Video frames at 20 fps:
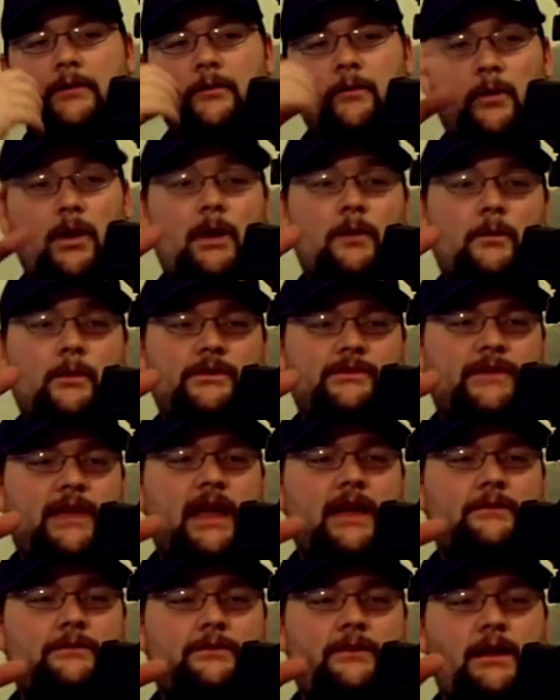one was to
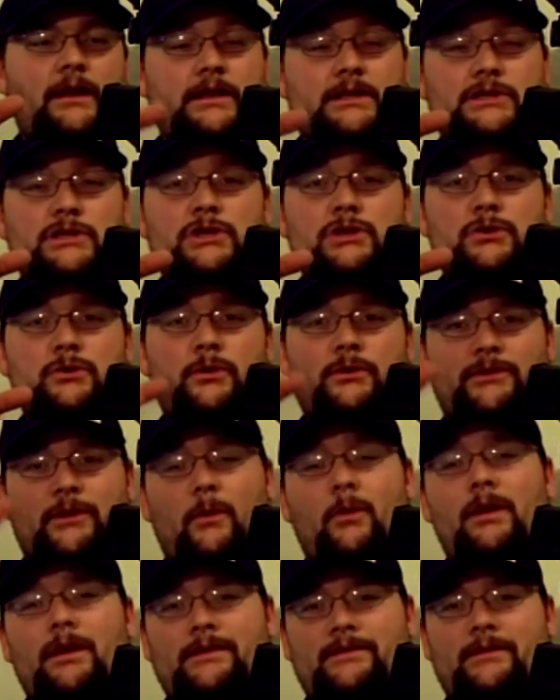have fun, and two was I
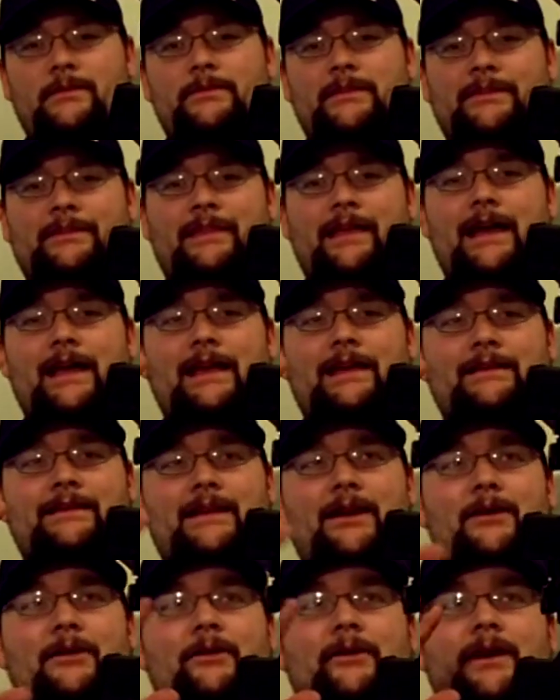wanted something light.
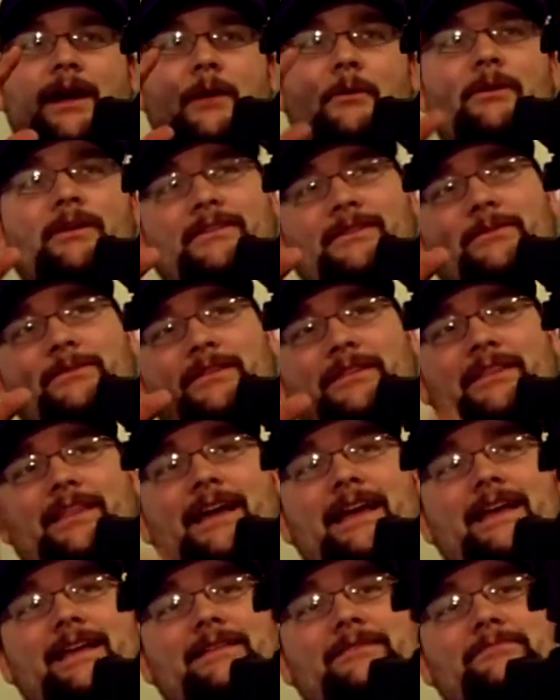Now, I wanted something
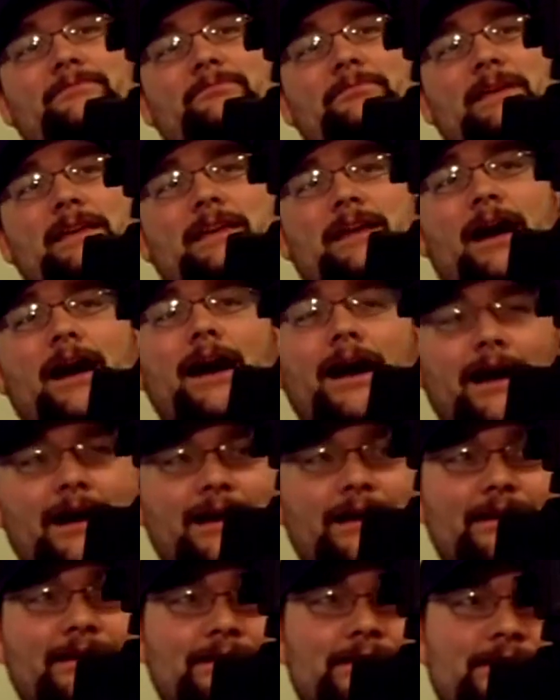light
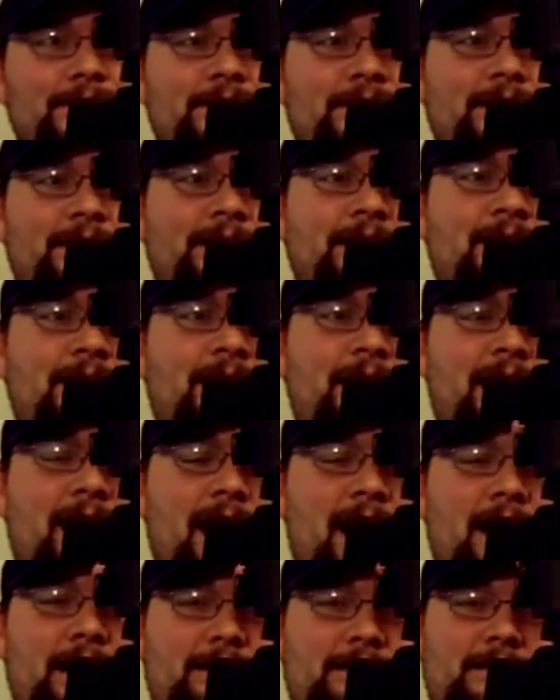because
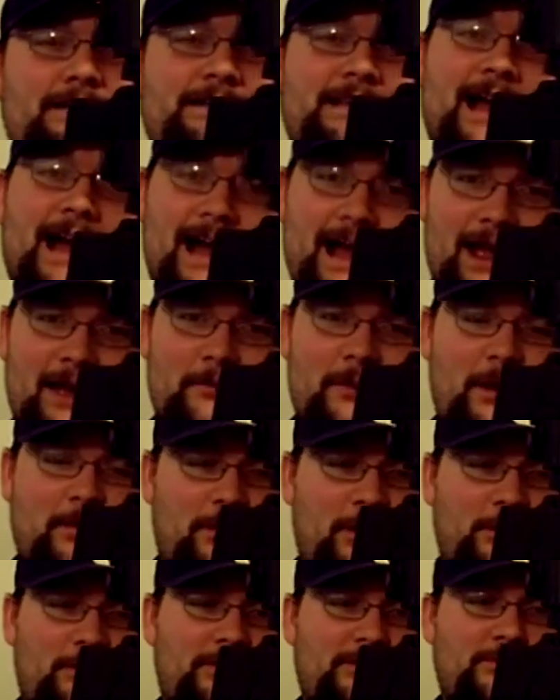at the time my
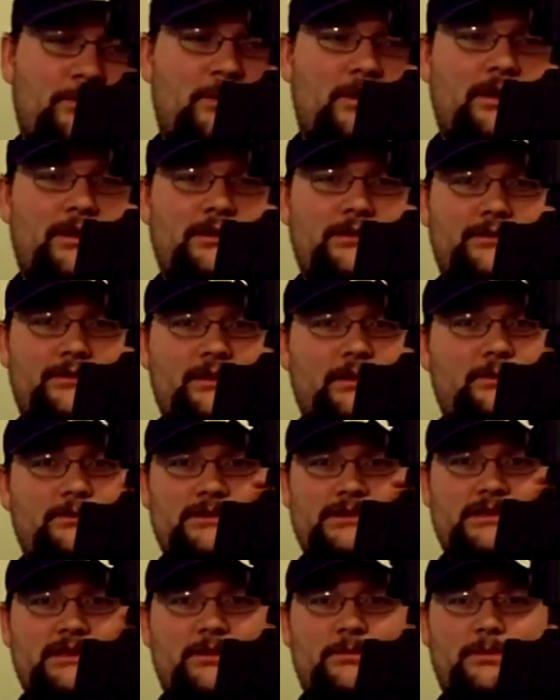purpose was that it was
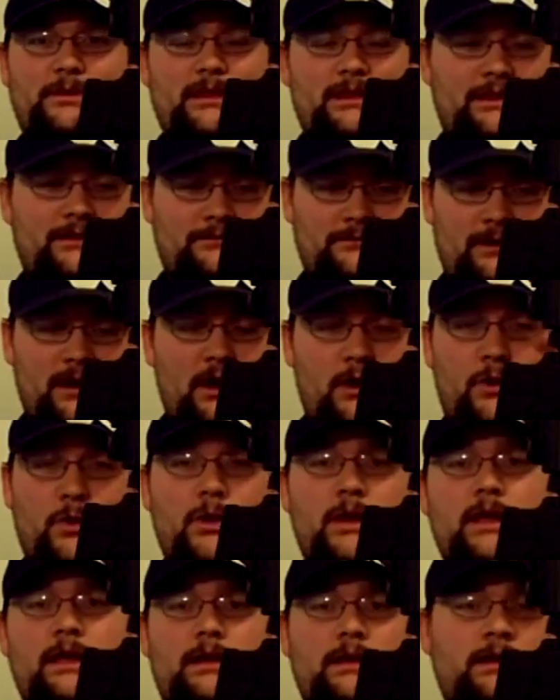just going to be a
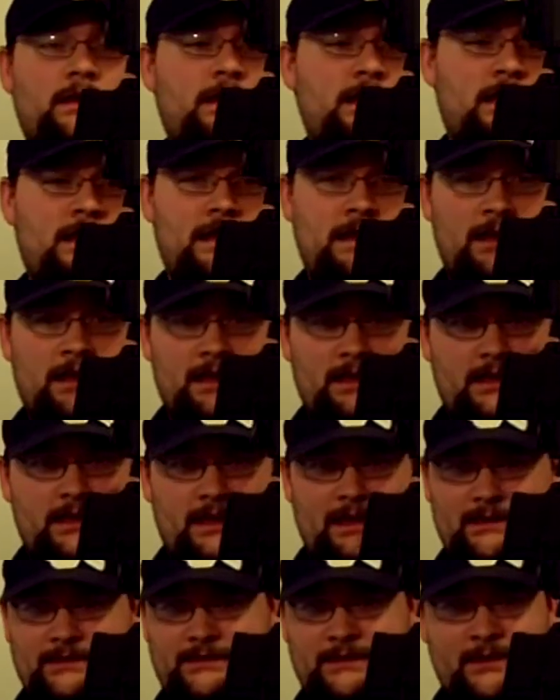quick,
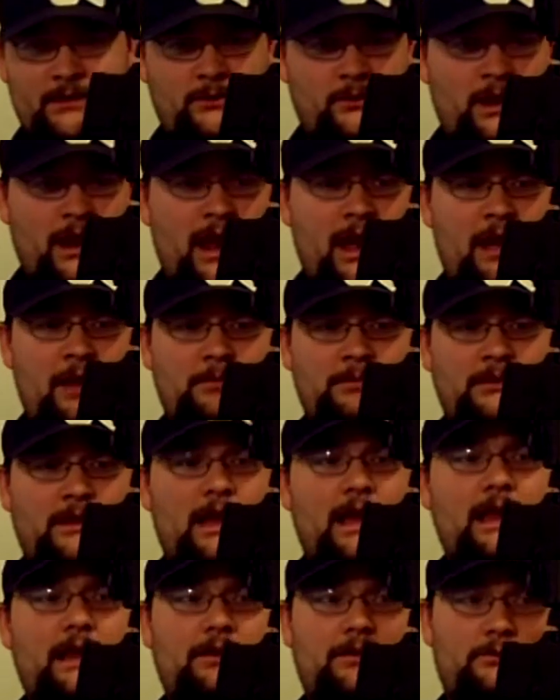easy to grab,
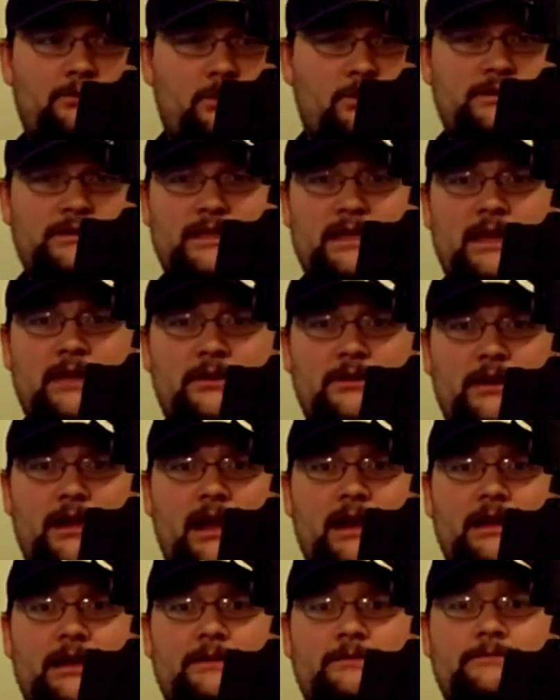light, throw it together
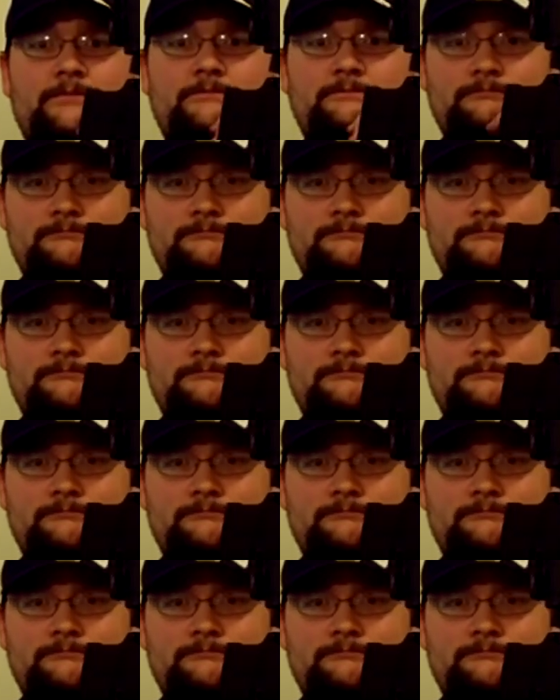kind of,